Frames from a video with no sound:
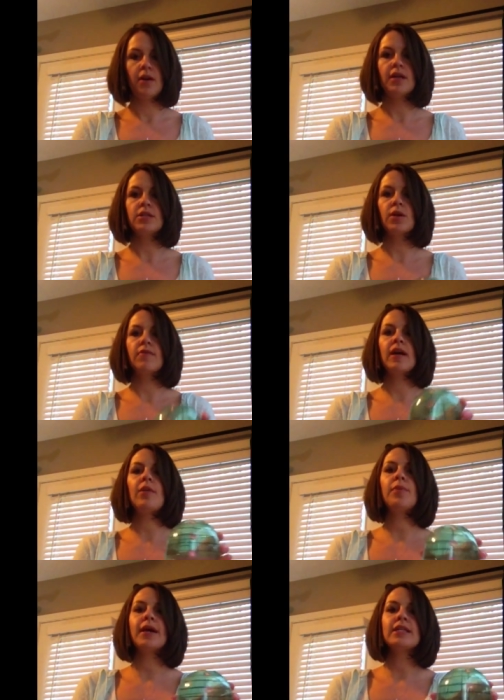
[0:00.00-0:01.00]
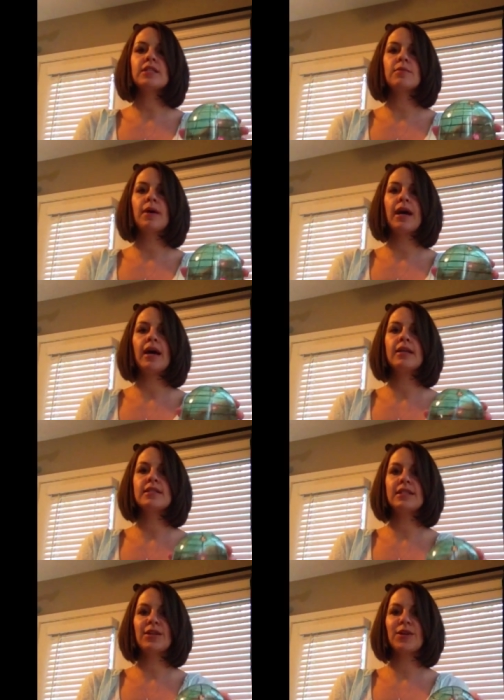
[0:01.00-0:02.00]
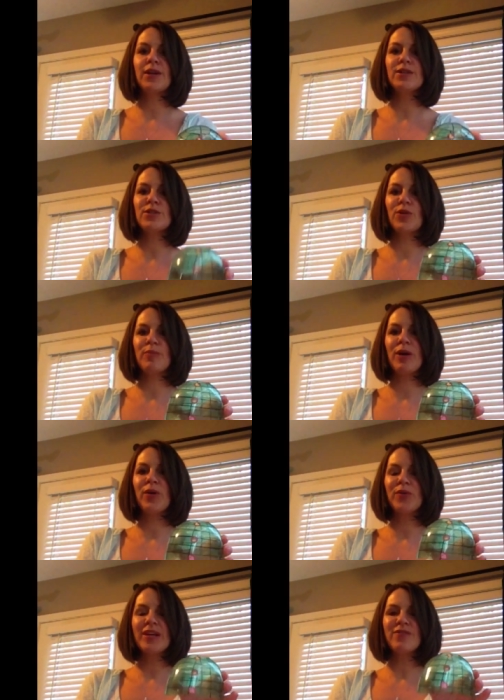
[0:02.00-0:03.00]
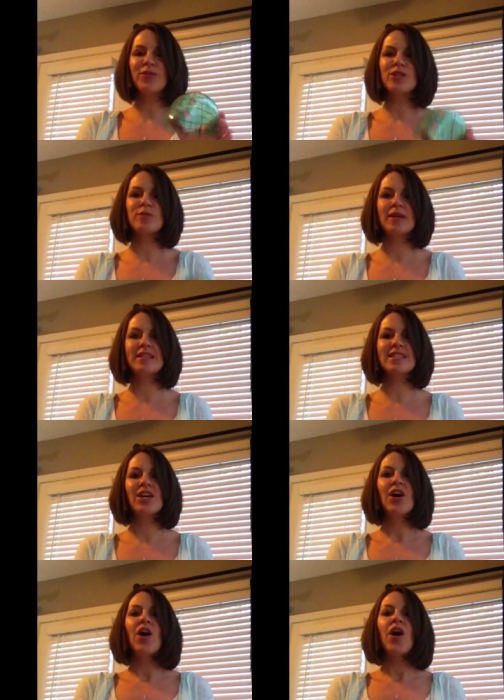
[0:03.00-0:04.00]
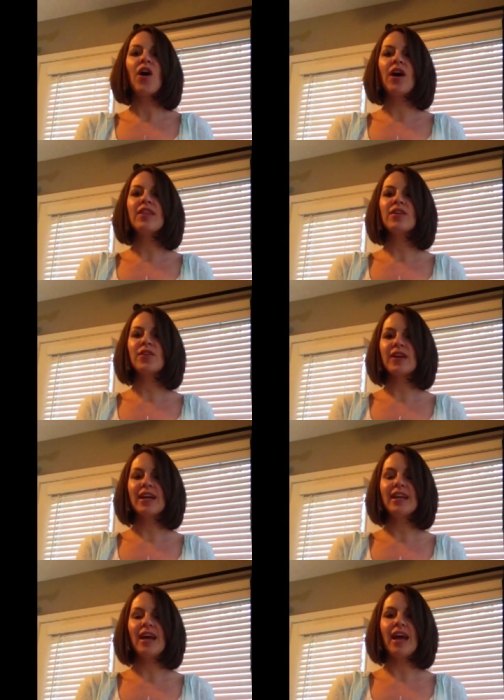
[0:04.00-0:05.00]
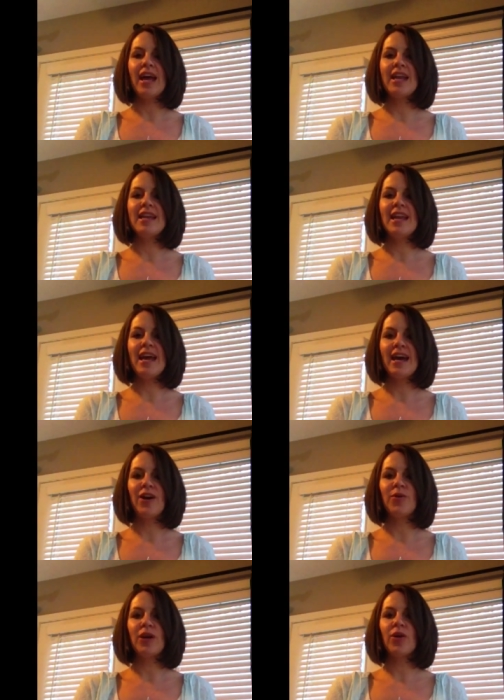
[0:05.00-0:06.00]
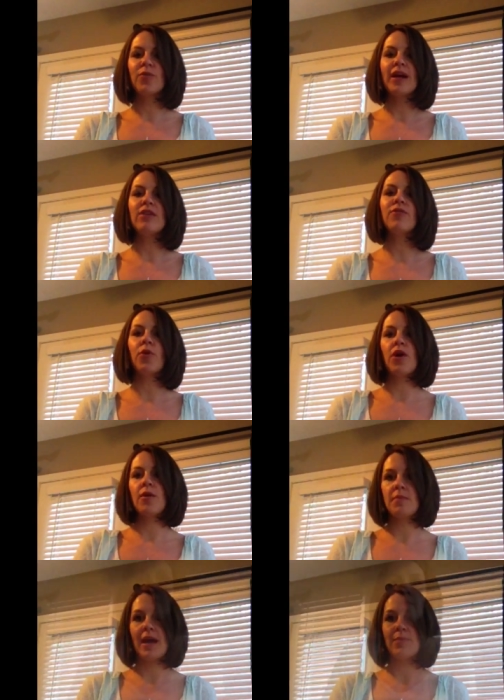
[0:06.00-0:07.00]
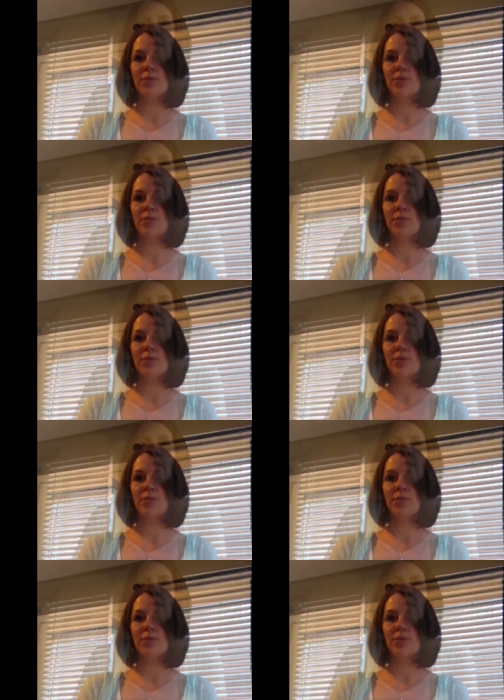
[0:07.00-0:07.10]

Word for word: All right, so I've now placed my stickers or my hole reinforcements on the grid and now we are ready for our map